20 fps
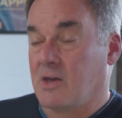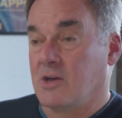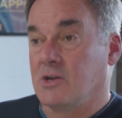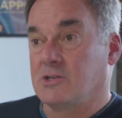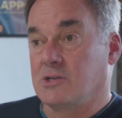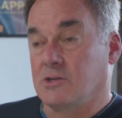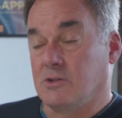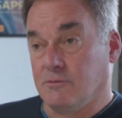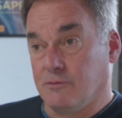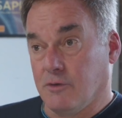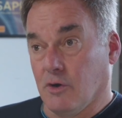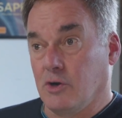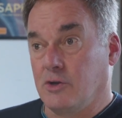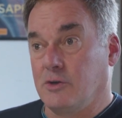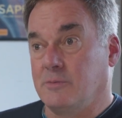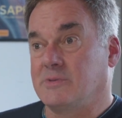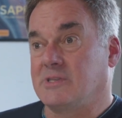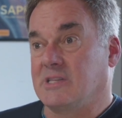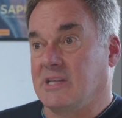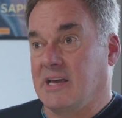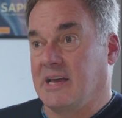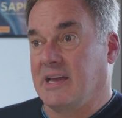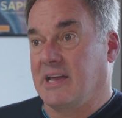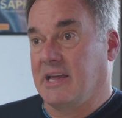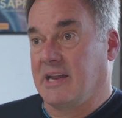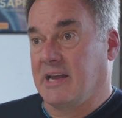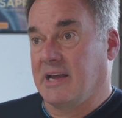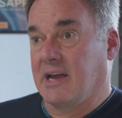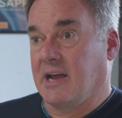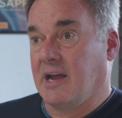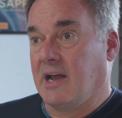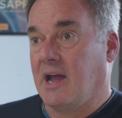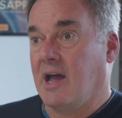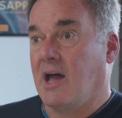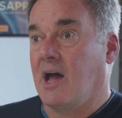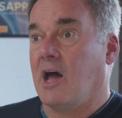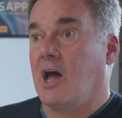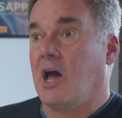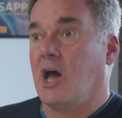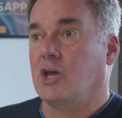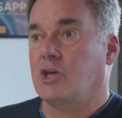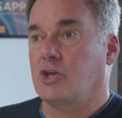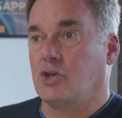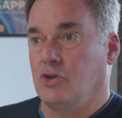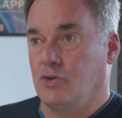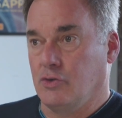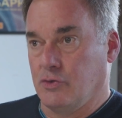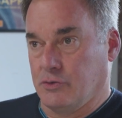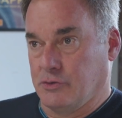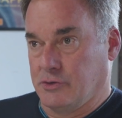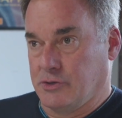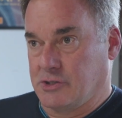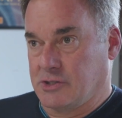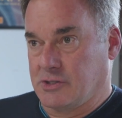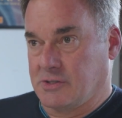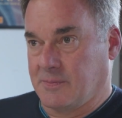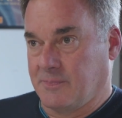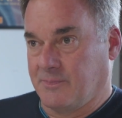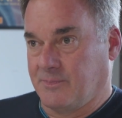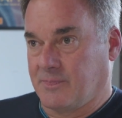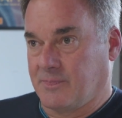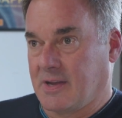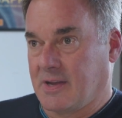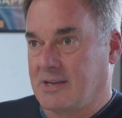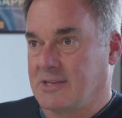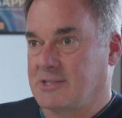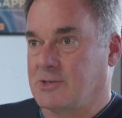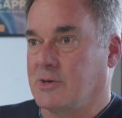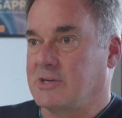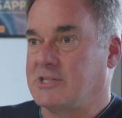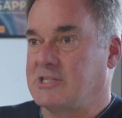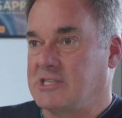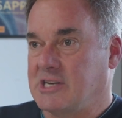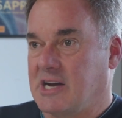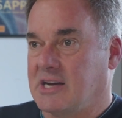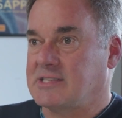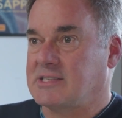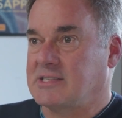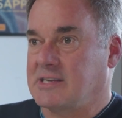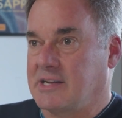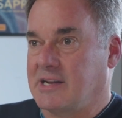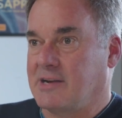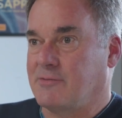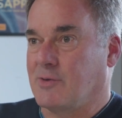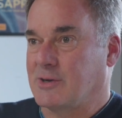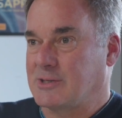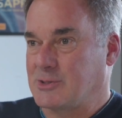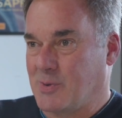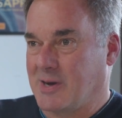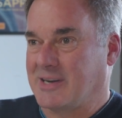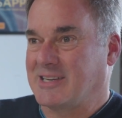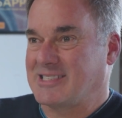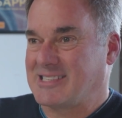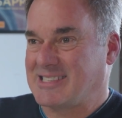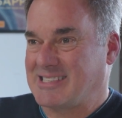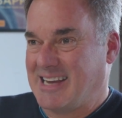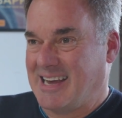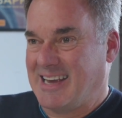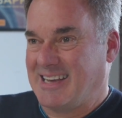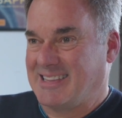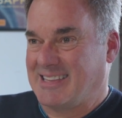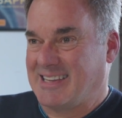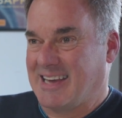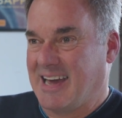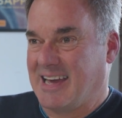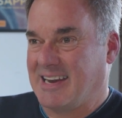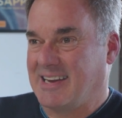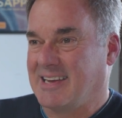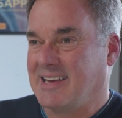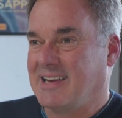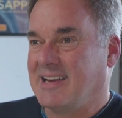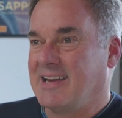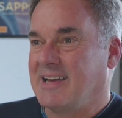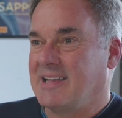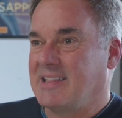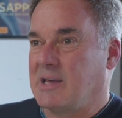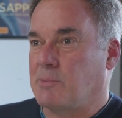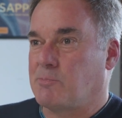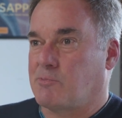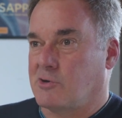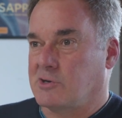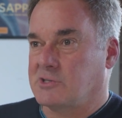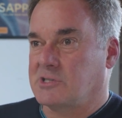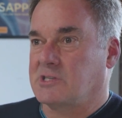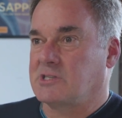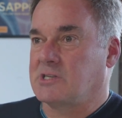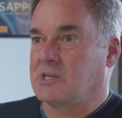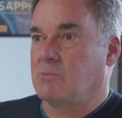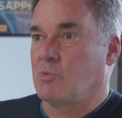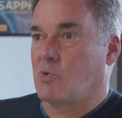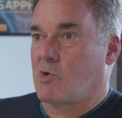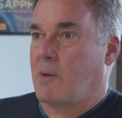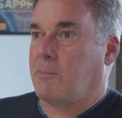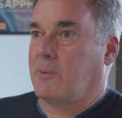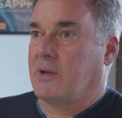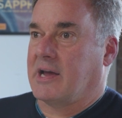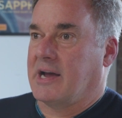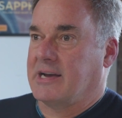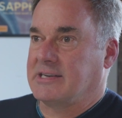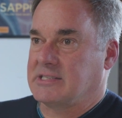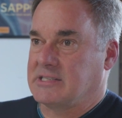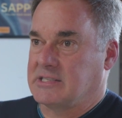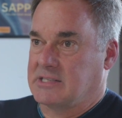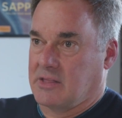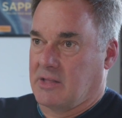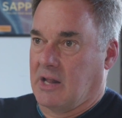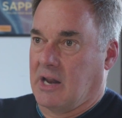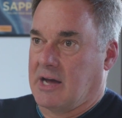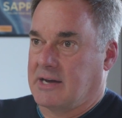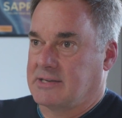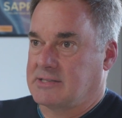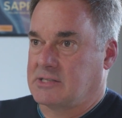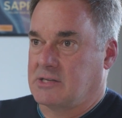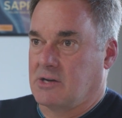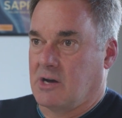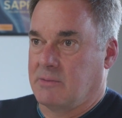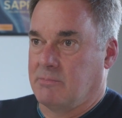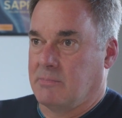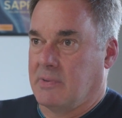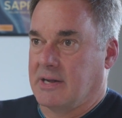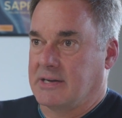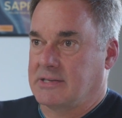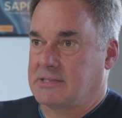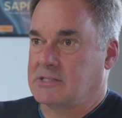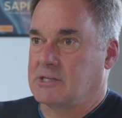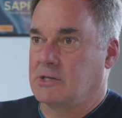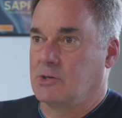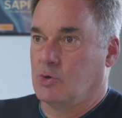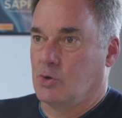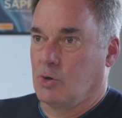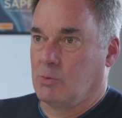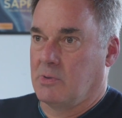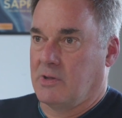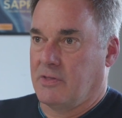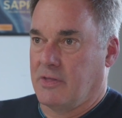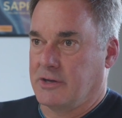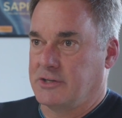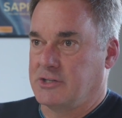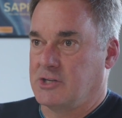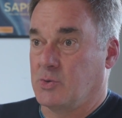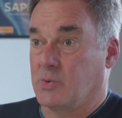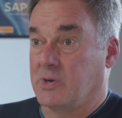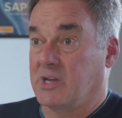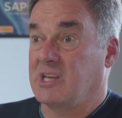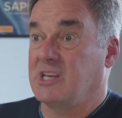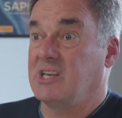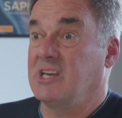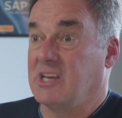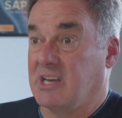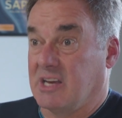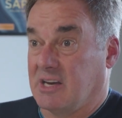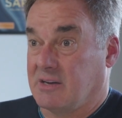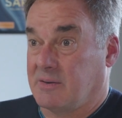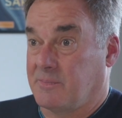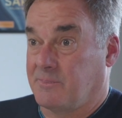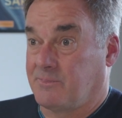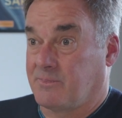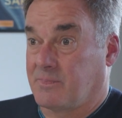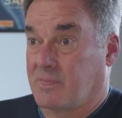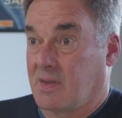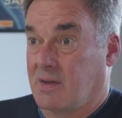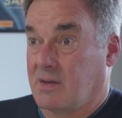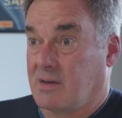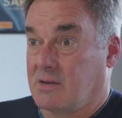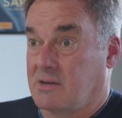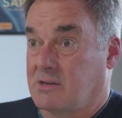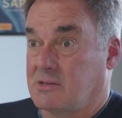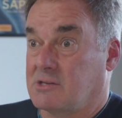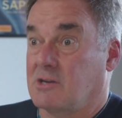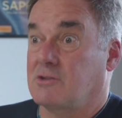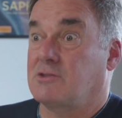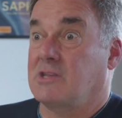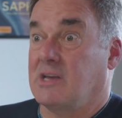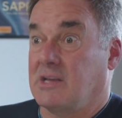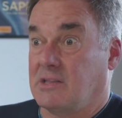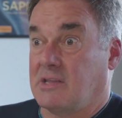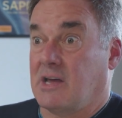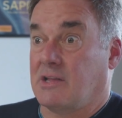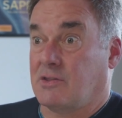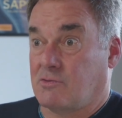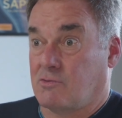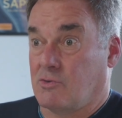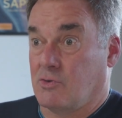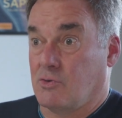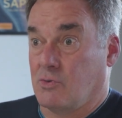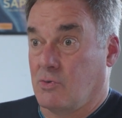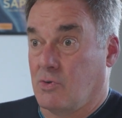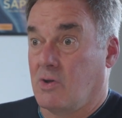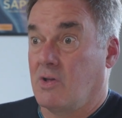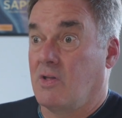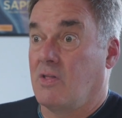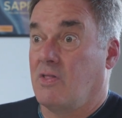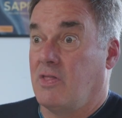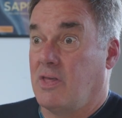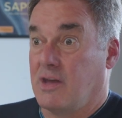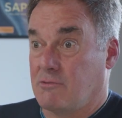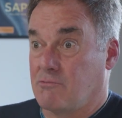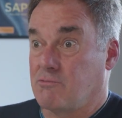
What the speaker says: So the volumes they're getting are huge. So I just need everyone to understand that they're processing more applications in the last 9 months than normally they'd do in a year. So think that through. They're